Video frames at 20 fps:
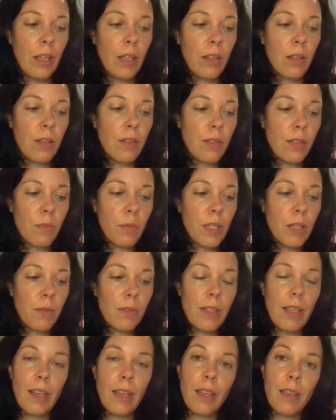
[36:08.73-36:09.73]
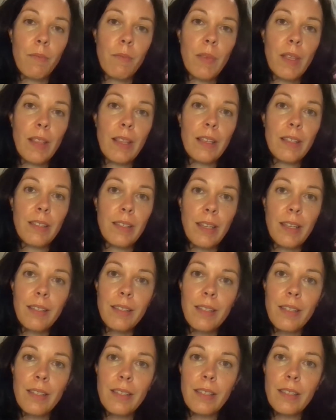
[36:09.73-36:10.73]
Though sometimes there can be the
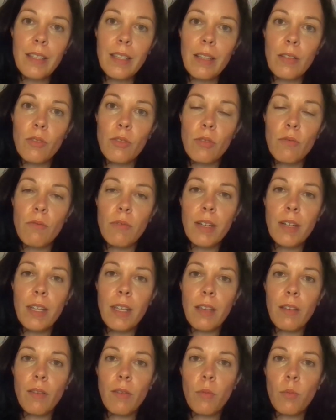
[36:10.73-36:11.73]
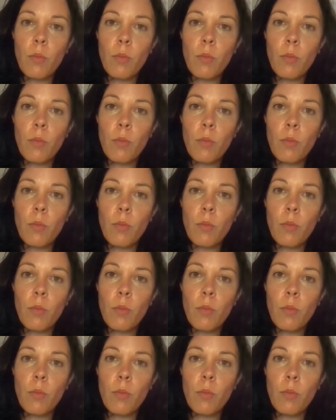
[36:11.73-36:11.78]
tendency to really